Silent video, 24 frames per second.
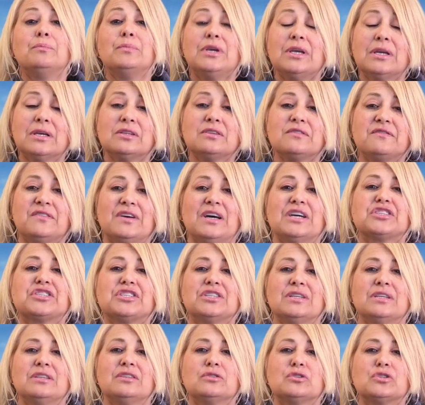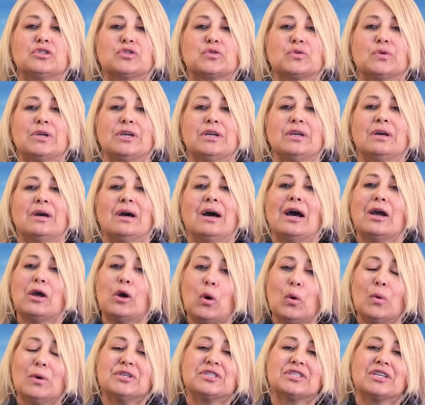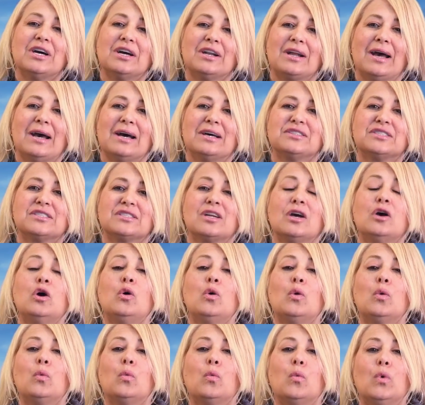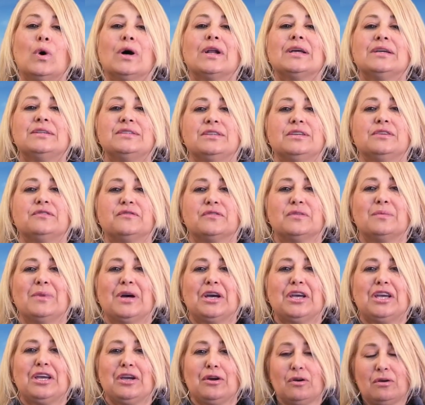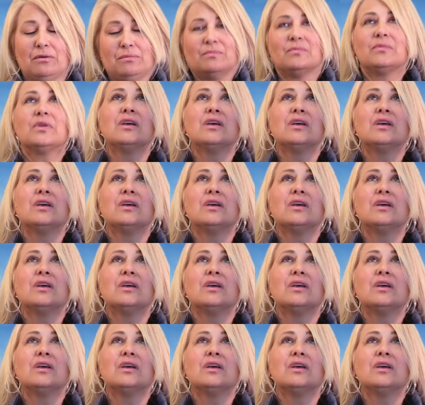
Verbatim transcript: Being in the fashion industry, I always got asked what I did for my hair.